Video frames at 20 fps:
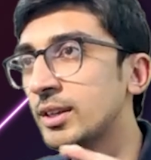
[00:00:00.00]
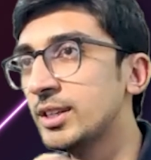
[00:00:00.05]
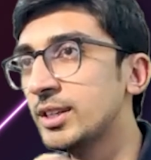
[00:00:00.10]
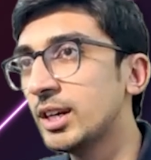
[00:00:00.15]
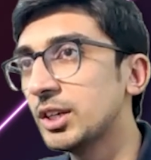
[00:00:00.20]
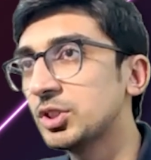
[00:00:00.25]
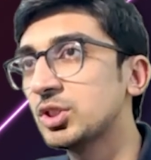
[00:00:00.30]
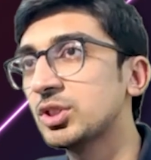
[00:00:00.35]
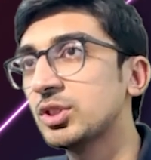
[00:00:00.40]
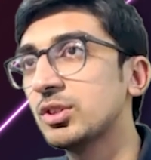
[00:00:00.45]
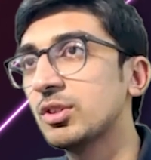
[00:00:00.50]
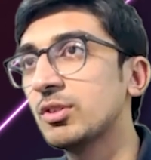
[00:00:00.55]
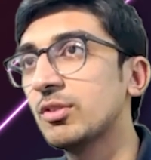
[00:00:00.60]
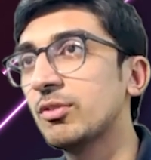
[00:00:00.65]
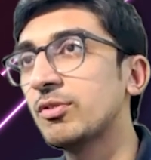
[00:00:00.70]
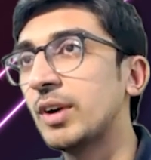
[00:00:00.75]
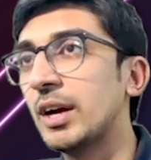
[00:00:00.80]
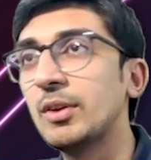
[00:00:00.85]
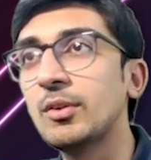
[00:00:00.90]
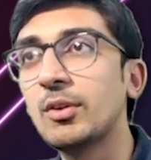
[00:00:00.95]
yes,
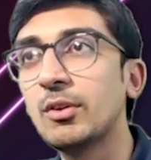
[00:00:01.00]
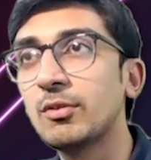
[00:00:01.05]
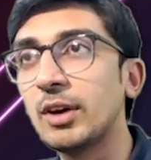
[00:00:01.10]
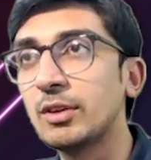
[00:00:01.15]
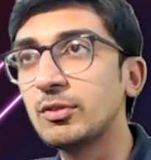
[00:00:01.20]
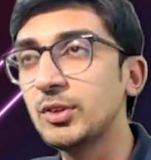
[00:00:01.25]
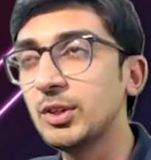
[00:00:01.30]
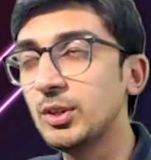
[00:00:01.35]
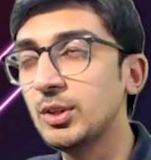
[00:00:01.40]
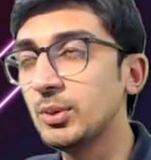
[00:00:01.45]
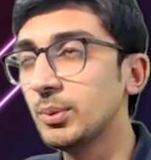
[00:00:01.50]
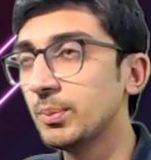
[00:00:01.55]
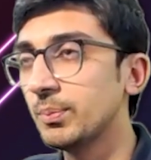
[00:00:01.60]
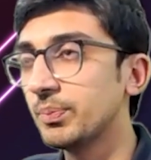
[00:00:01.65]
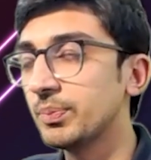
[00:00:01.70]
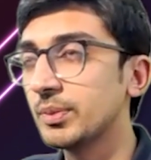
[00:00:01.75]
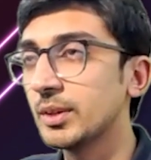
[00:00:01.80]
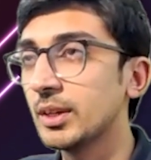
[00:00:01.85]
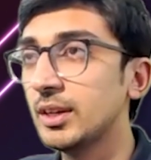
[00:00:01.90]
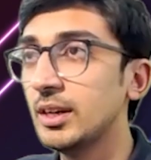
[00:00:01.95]
5 on 5 for you.
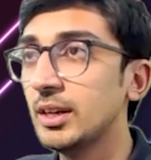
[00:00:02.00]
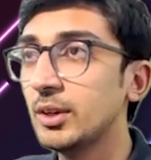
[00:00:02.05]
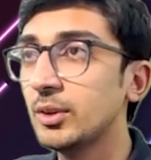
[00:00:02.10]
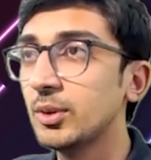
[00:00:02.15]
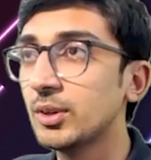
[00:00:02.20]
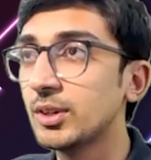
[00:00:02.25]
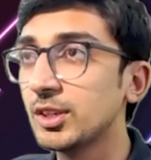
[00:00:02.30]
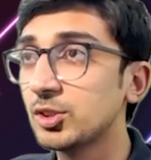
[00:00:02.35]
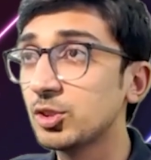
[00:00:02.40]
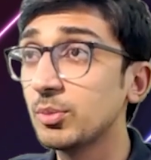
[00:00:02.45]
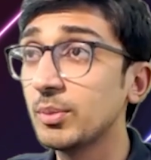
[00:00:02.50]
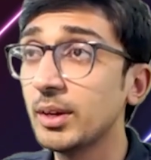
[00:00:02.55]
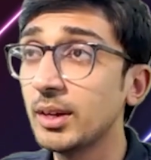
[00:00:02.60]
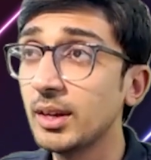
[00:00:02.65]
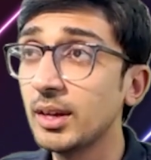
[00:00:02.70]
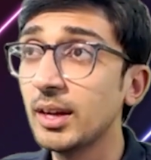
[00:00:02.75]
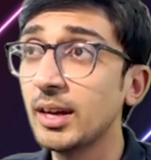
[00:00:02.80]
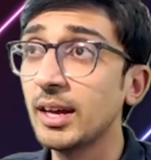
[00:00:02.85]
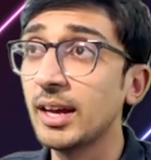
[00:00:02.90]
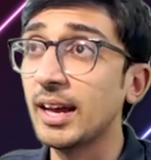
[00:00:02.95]
Really good resume.
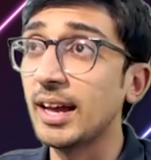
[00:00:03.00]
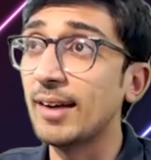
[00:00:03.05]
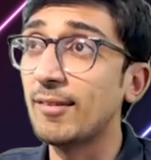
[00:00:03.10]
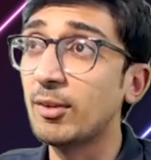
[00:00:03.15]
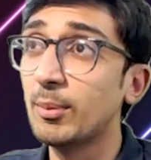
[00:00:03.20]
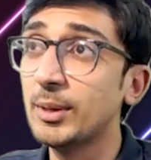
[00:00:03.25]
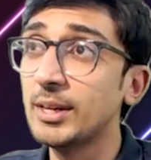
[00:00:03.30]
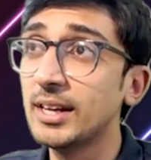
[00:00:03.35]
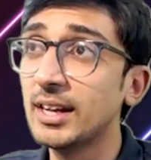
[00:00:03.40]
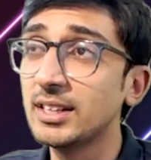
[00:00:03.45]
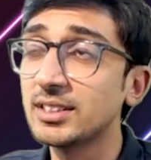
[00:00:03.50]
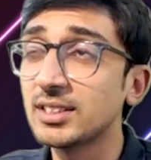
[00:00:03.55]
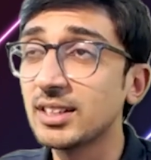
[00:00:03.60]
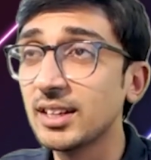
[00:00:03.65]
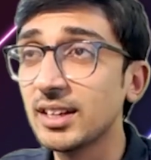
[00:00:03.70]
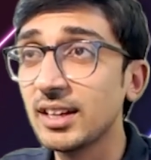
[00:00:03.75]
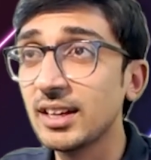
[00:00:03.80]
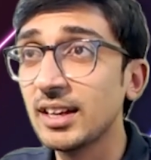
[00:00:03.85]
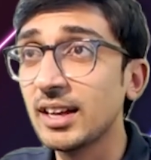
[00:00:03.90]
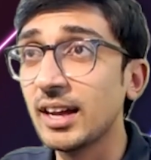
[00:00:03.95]
Everybody else,
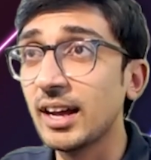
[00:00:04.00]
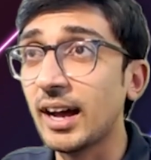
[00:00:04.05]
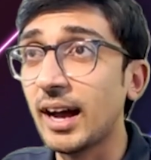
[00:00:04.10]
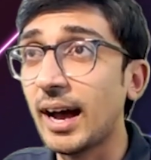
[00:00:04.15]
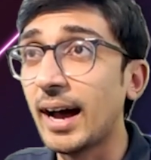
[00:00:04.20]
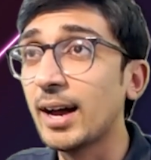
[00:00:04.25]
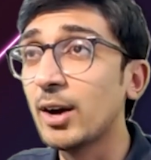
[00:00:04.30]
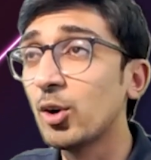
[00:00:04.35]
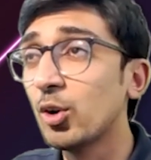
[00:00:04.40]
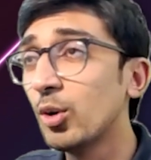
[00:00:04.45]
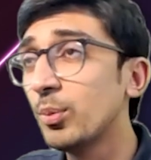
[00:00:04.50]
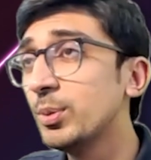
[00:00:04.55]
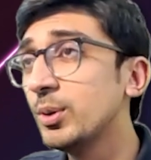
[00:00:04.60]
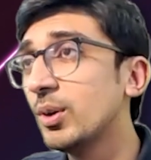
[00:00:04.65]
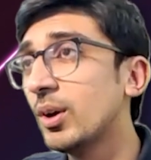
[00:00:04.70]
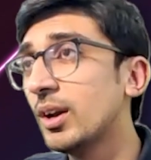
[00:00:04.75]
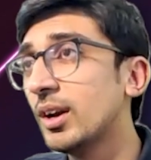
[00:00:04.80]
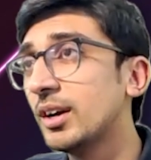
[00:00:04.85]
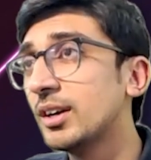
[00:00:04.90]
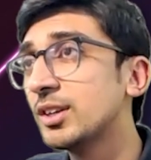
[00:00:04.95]
I hope you
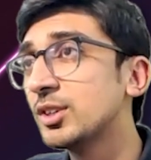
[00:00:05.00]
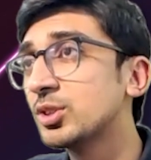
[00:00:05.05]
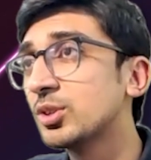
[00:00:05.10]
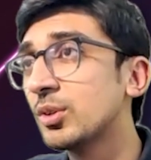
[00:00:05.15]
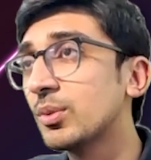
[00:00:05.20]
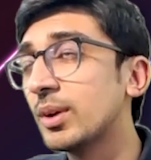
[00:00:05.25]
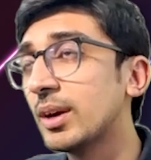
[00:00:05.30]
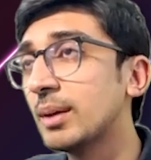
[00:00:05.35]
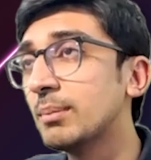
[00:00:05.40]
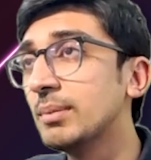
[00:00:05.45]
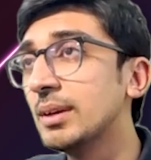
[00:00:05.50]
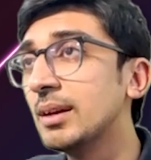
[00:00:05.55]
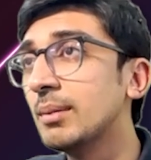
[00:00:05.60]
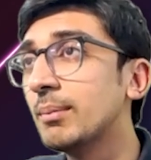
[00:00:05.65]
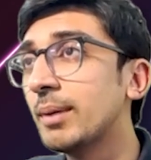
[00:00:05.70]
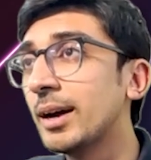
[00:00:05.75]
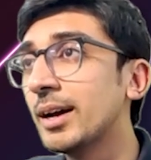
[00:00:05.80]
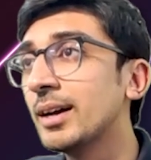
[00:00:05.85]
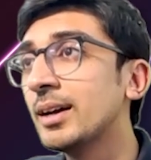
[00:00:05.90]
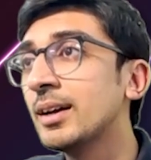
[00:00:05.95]
all understood what I mean
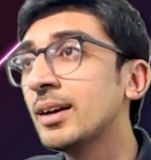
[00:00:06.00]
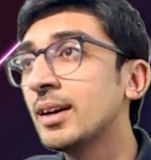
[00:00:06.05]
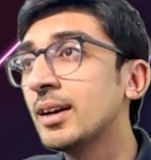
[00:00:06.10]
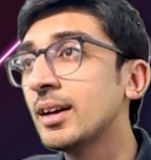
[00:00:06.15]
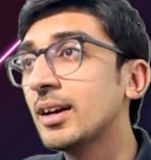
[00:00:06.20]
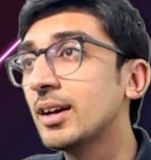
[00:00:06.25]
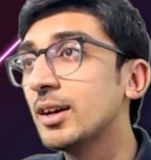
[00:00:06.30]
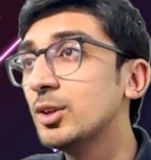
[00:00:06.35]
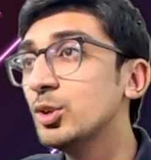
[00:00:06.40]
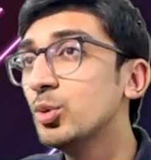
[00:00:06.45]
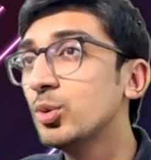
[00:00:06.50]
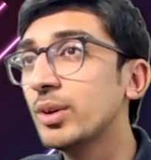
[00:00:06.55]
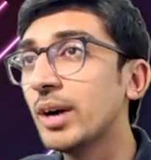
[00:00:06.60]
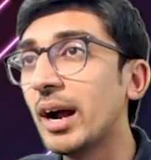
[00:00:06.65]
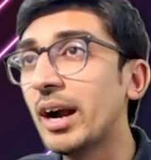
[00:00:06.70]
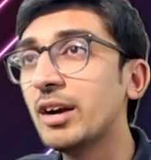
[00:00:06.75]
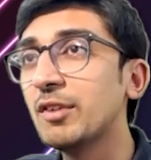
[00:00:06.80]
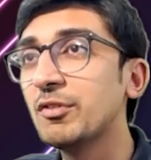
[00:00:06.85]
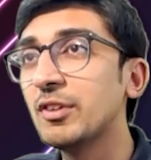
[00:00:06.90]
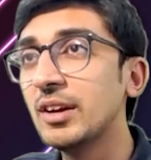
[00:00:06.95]
by you
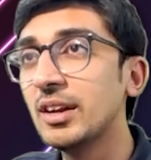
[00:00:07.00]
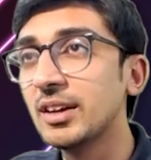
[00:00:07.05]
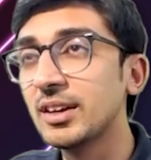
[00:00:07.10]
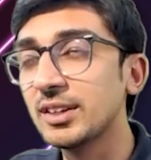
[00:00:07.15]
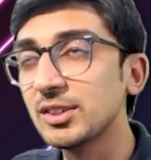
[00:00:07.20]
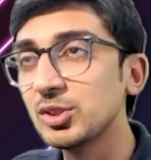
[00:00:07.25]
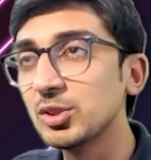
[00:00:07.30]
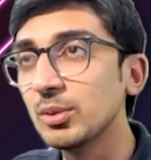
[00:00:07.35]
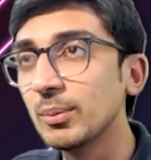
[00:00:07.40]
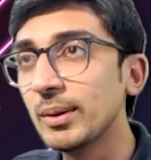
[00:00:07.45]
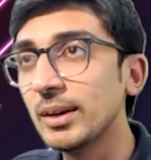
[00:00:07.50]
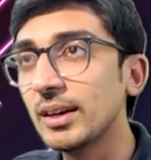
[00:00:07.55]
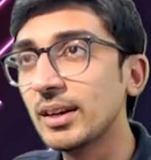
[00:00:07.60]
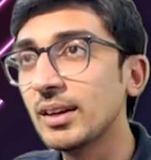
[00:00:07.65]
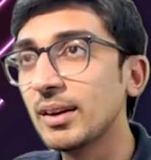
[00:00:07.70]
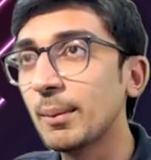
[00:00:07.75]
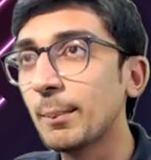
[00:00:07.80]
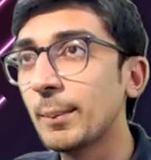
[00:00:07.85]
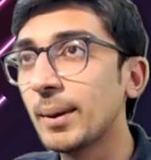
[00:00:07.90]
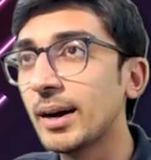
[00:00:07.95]
can't fill a resume
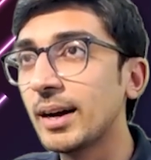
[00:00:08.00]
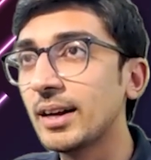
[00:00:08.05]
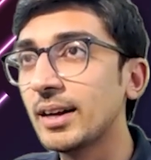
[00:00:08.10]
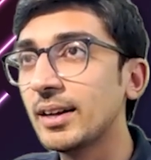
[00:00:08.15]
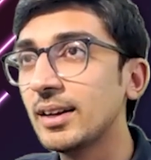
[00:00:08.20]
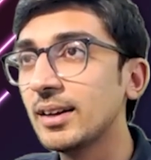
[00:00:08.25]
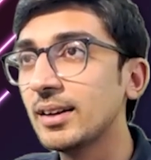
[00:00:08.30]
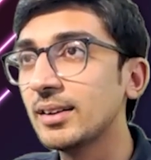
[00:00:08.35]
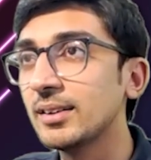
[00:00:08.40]
by